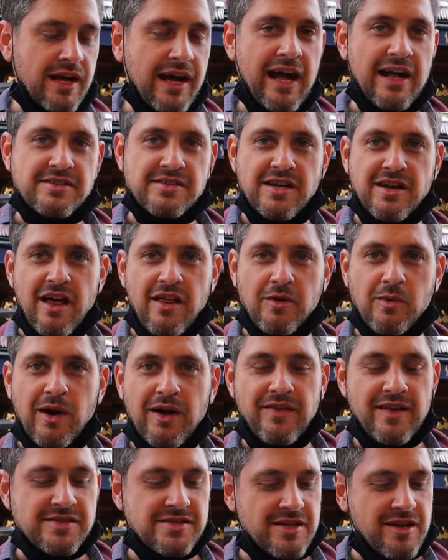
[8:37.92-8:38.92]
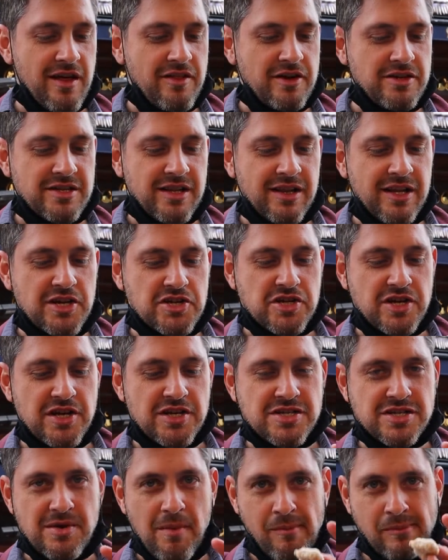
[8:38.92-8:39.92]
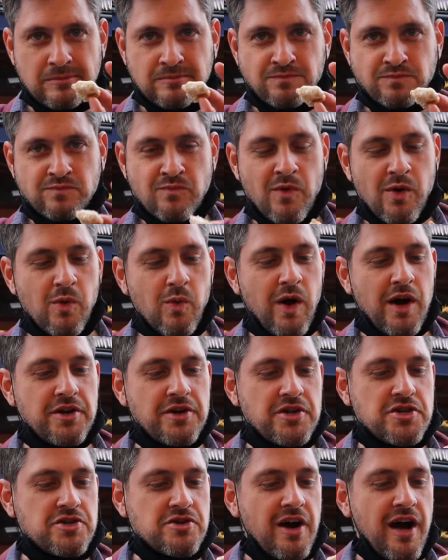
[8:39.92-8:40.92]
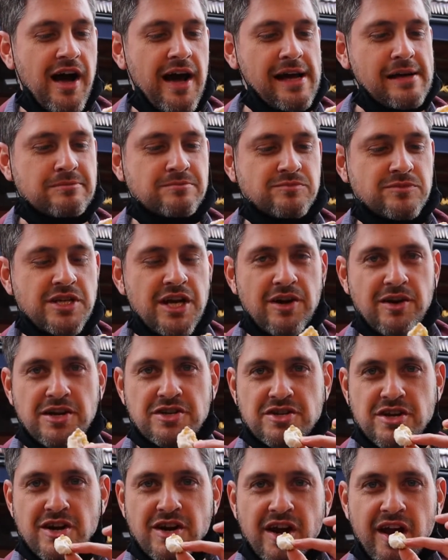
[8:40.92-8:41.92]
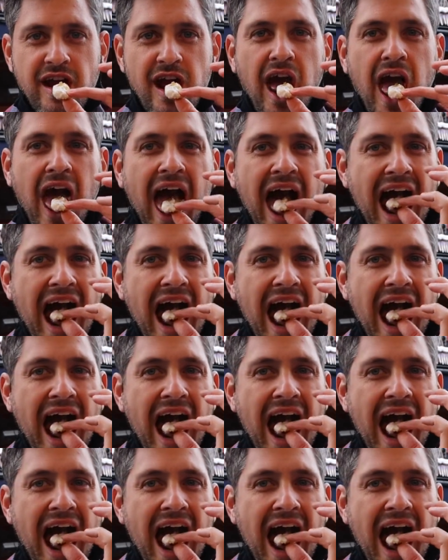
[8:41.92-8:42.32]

that's another one. That's another delicious one to try here in Turkey.